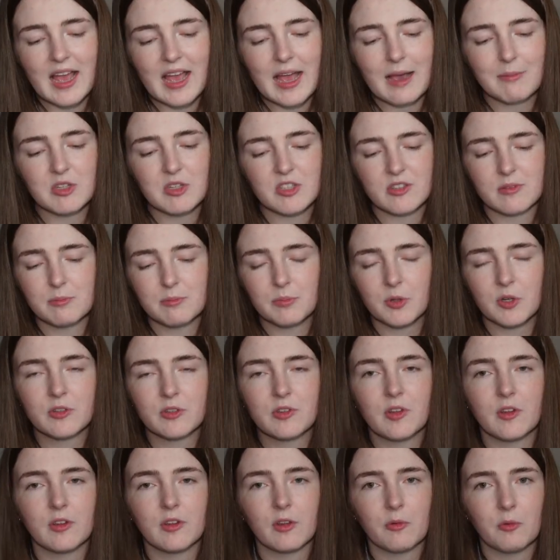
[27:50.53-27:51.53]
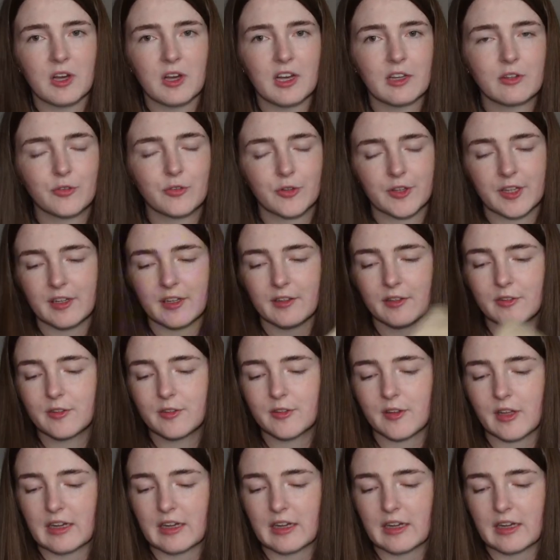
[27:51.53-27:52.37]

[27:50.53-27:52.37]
Amazon boxes are worse for this.